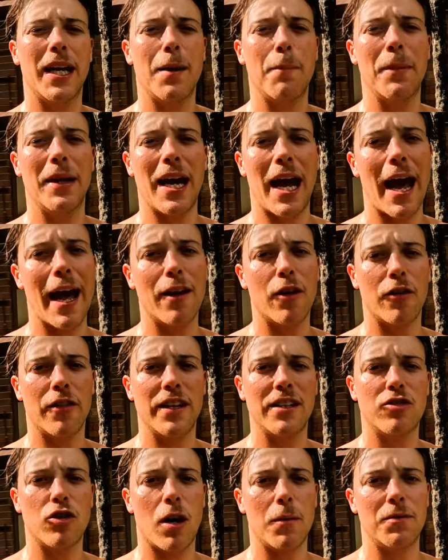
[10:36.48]
to get a bit of hate on
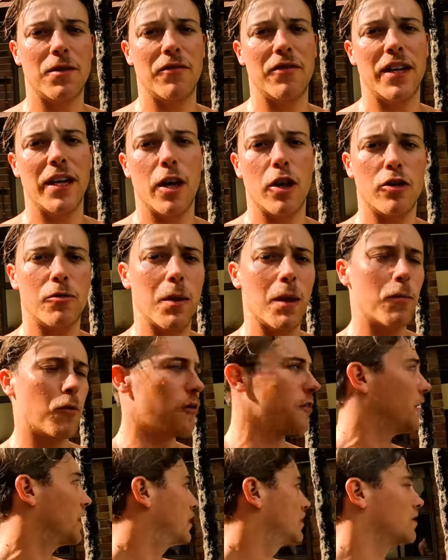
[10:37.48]
these types of videos.
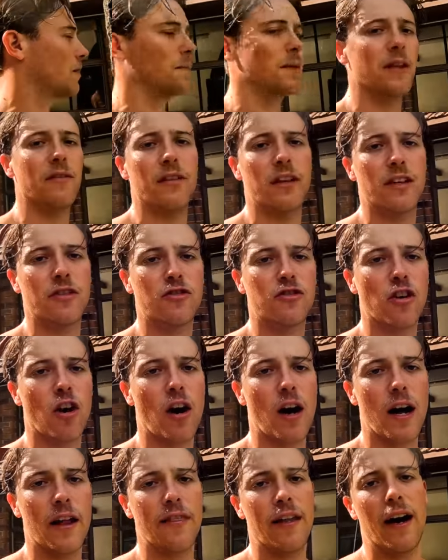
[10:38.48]
People think because I'm living
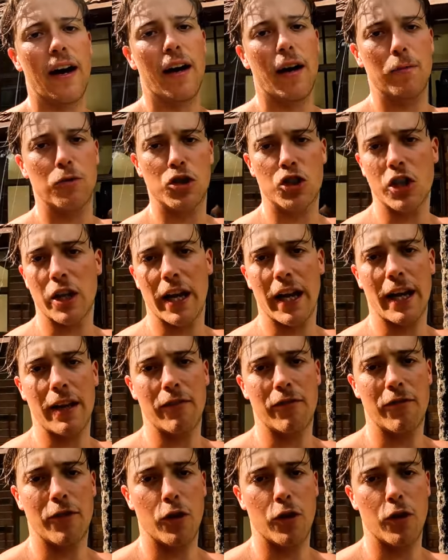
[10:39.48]
inside that I'm just gonna eat